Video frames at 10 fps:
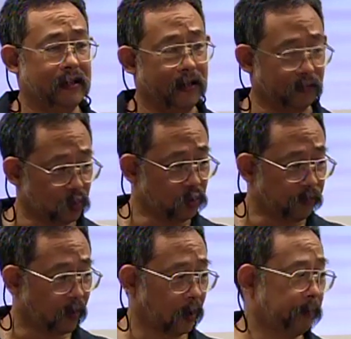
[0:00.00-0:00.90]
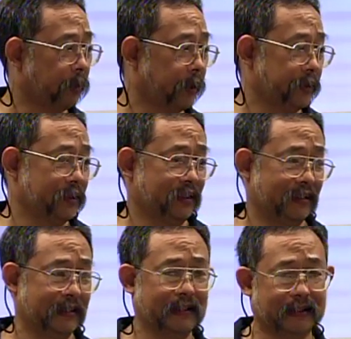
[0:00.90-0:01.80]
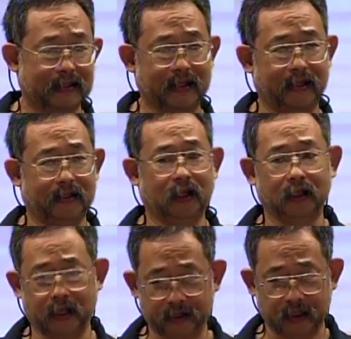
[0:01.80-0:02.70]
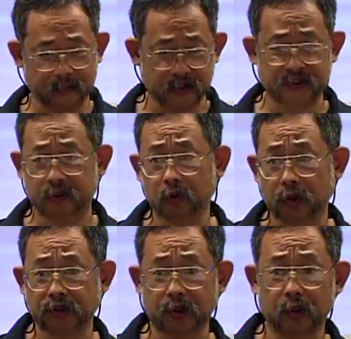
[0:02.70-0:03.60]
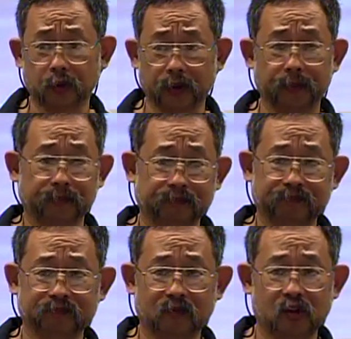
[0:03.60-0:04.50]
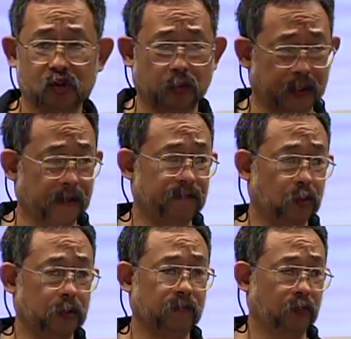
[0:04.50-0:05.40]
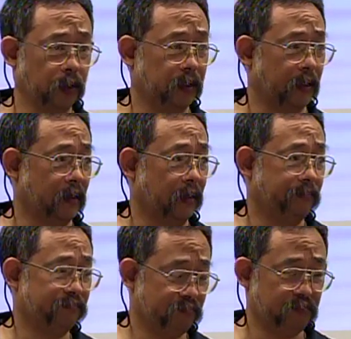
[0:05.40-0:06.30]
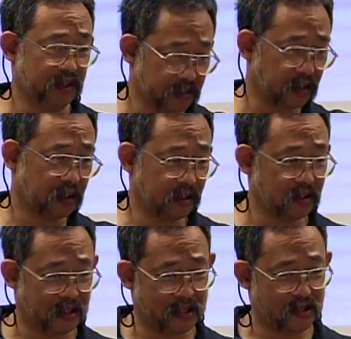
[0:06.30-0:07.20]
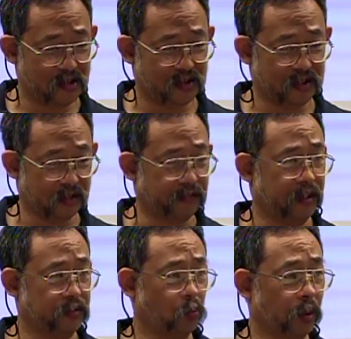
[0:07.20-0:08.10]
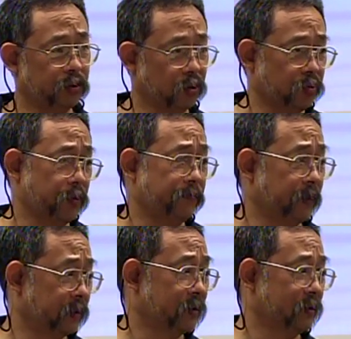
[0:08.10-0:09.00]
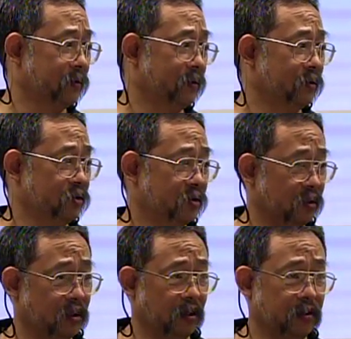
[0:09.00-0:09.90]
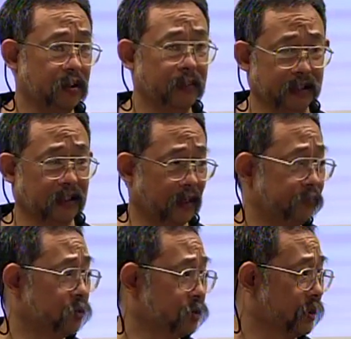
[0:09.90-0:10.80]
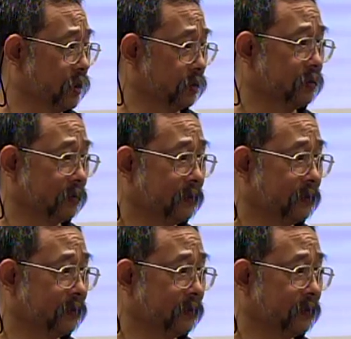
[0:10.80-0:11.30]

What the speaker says: If you're too far apart, then a lot of times the signal doesn't go there. So about a foot, foot and a half. Basically, think of it as 1 to 3 feet is the limit that I've used it at.